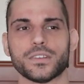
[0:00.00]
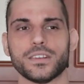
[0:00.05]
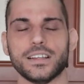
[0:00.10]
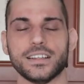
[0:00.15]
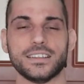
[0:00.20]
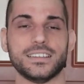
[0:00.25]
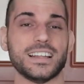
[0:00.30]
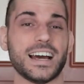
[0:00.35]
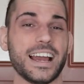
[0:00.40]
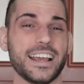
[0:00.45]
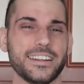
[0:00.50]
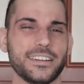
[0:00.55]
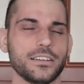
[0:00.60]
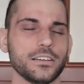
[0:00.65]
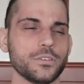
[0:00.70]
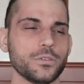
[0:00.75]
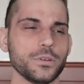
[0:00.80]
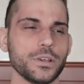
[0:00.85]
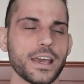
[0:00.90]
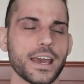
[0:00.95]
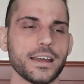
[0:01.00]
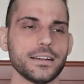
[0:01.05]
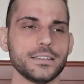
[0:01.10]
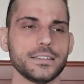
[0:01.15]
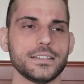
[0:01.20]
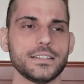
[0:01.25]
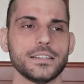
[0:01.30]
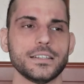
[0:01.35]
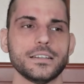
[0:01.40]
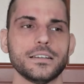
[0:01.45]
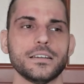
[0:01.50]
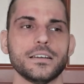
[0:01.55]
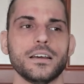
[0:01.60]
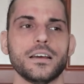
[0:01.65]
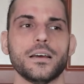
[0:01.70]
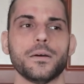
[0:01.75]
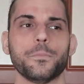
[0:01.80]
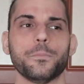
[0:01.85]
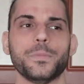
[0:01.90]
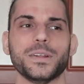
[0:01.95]
the title yet
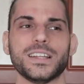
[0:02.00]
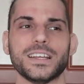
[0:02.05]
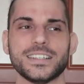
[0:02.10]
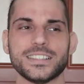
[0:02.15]
but